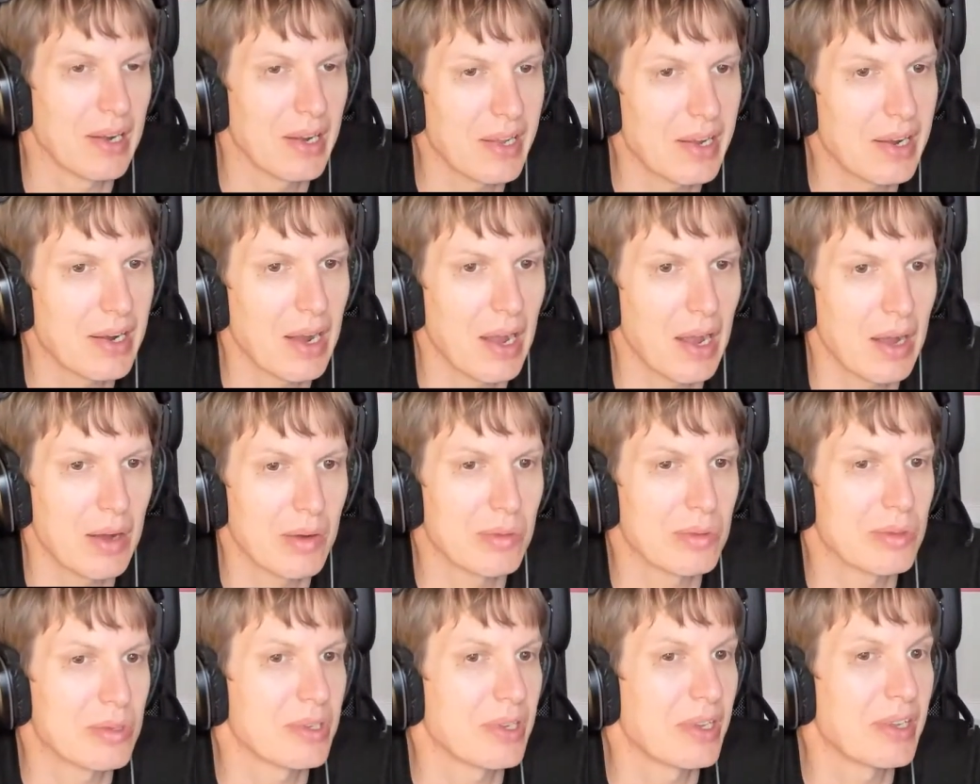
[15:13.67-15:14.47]

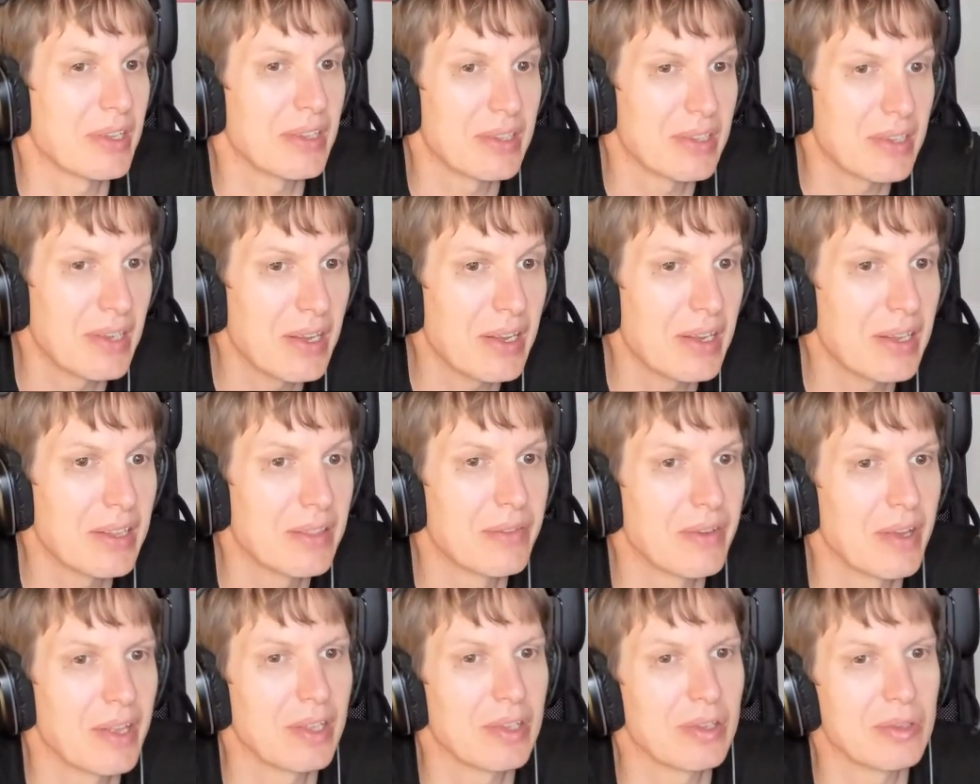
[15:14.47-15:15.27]
ClickHouse,
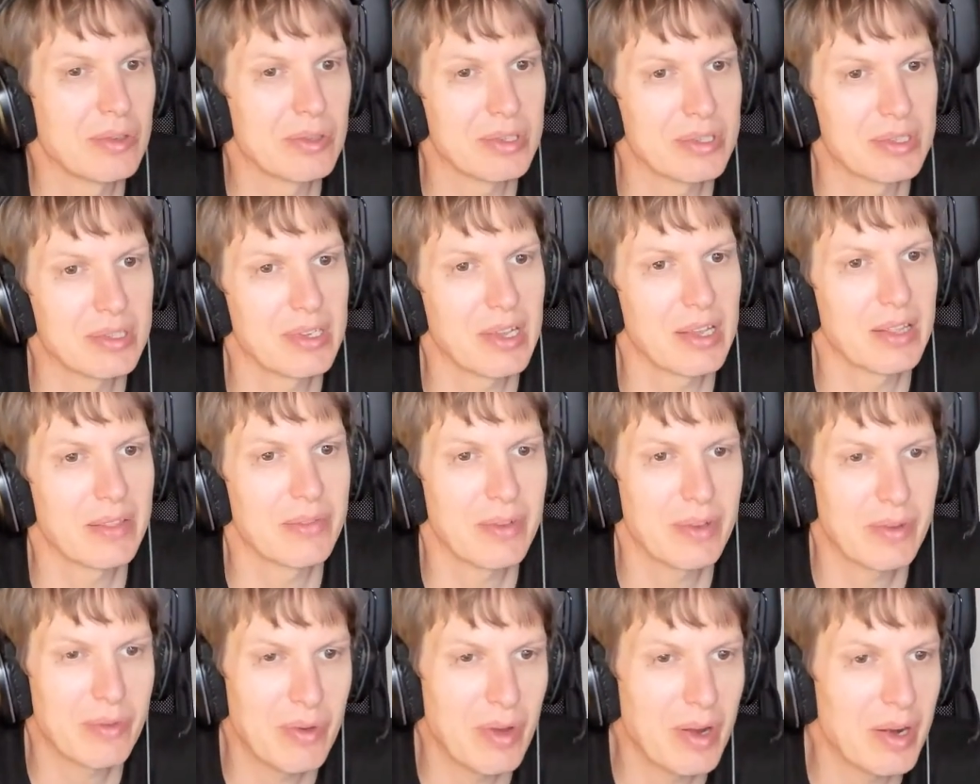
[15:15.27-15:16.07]
indeed, when you
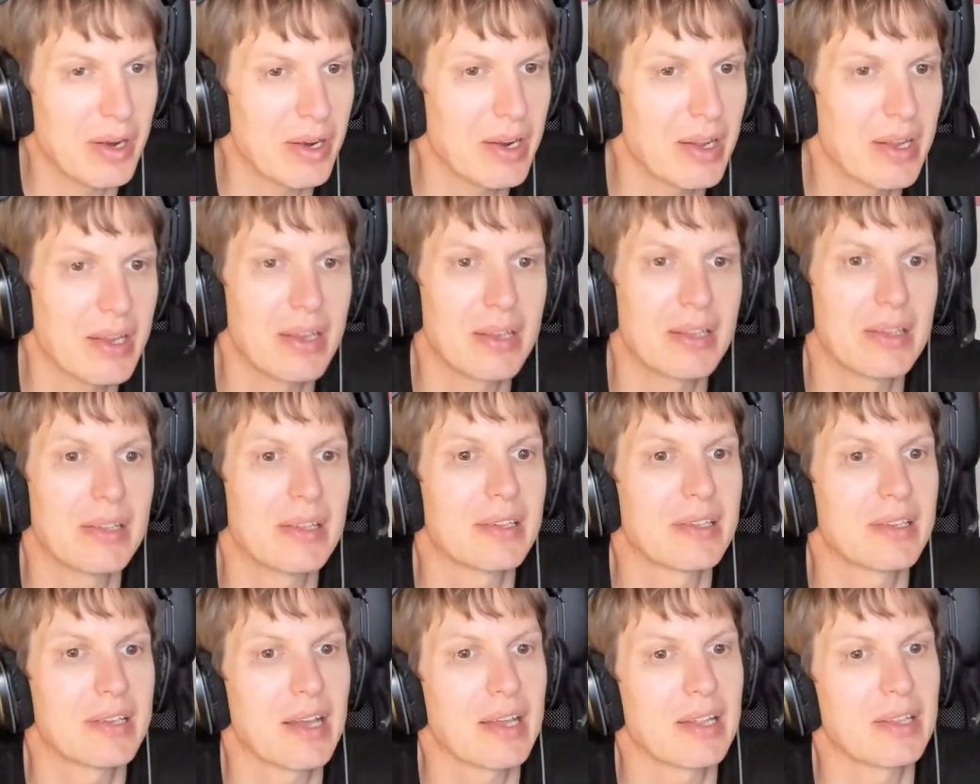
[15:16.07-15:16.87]
send the query in,
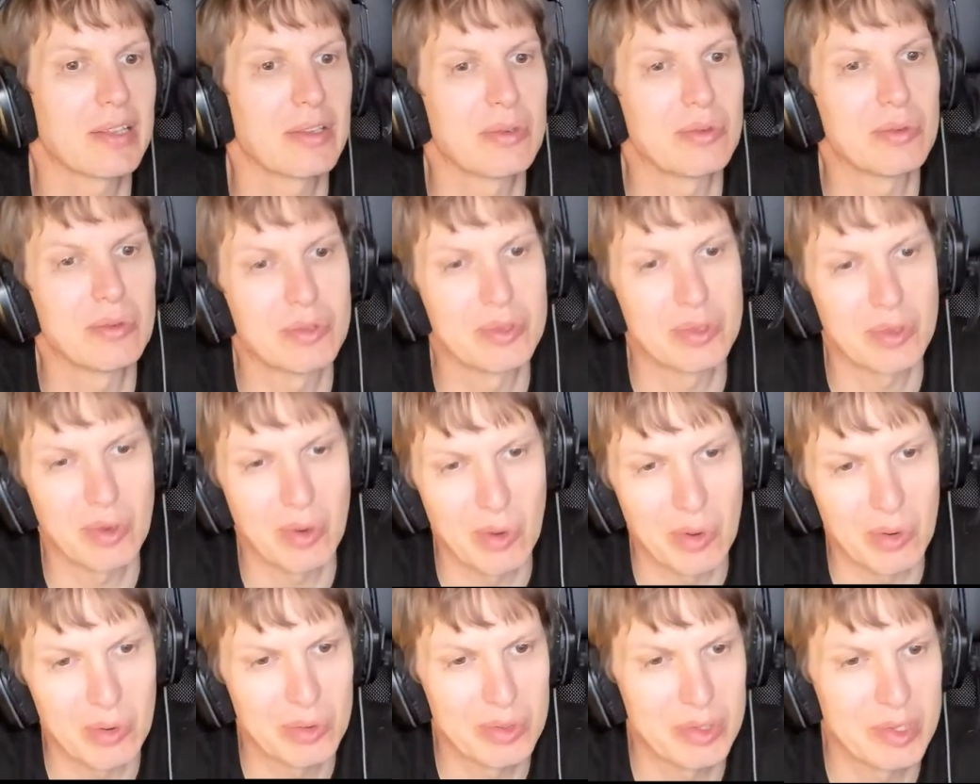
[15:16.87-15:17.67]
it can use
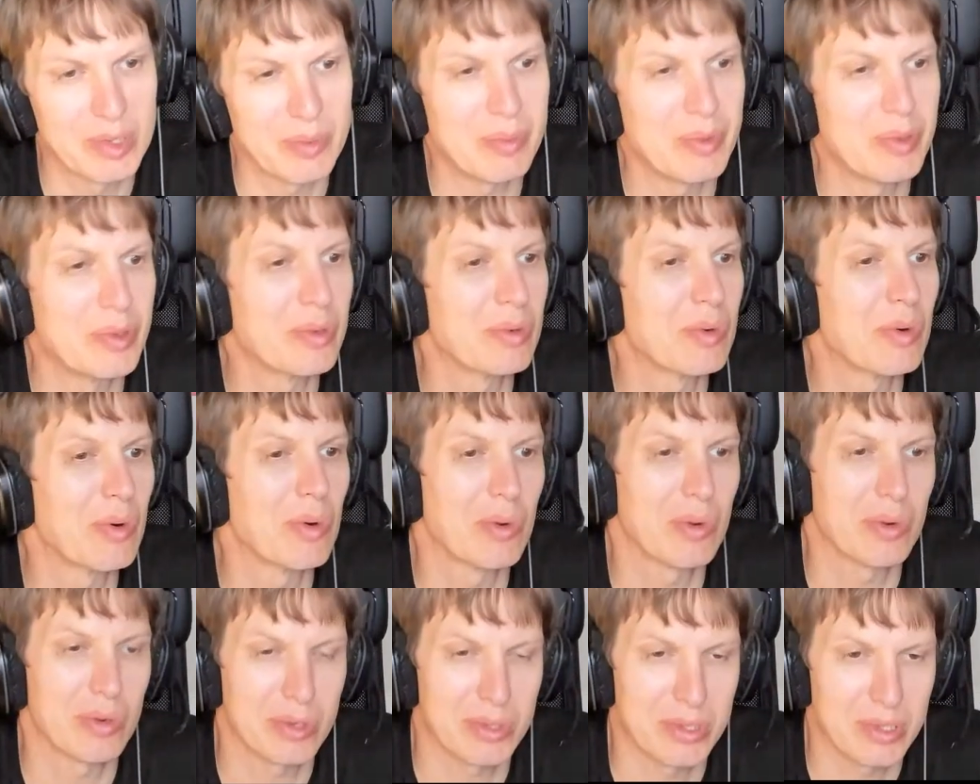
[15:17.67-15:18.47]
all CPU
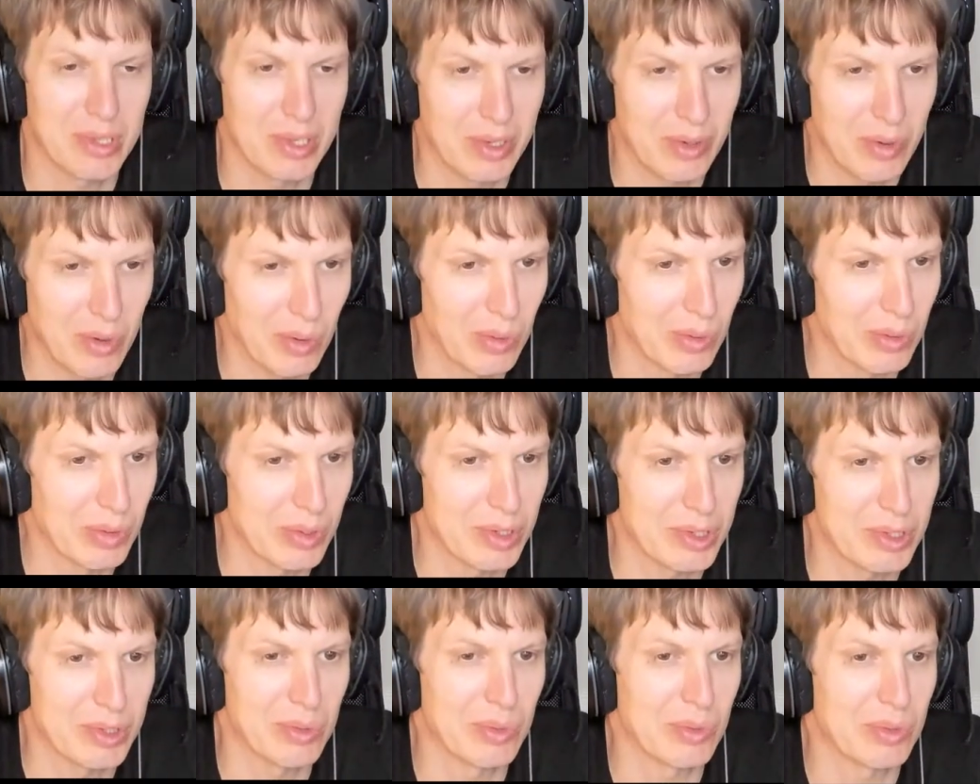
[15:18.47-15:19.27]
cores, like all
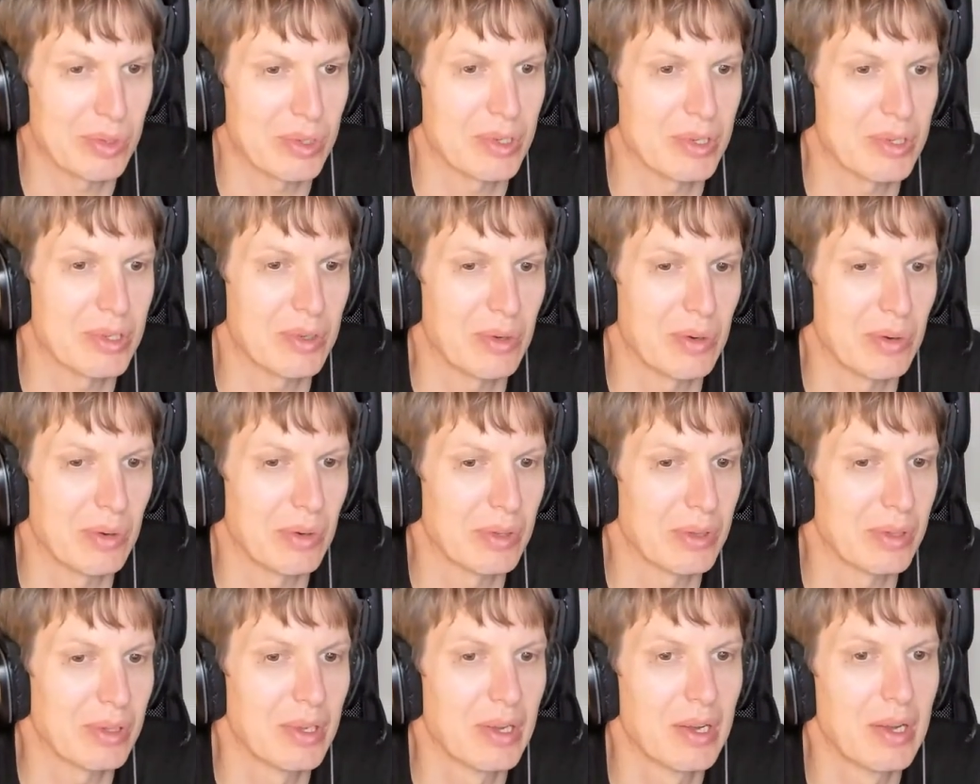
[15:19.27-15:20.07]
resources
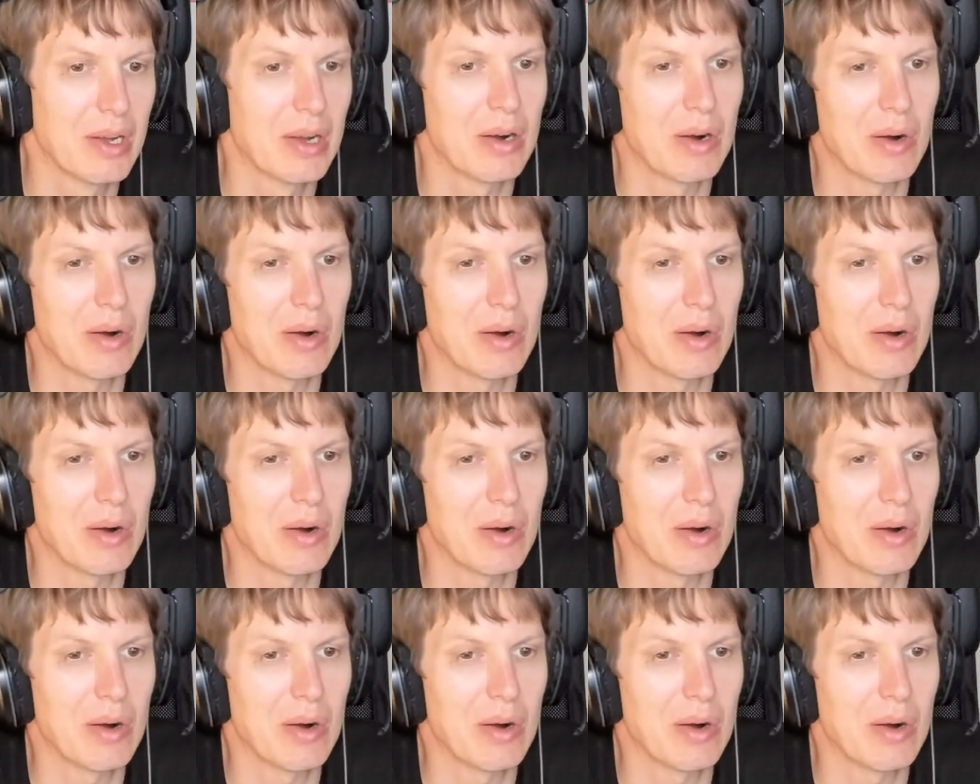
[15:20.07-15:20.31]
on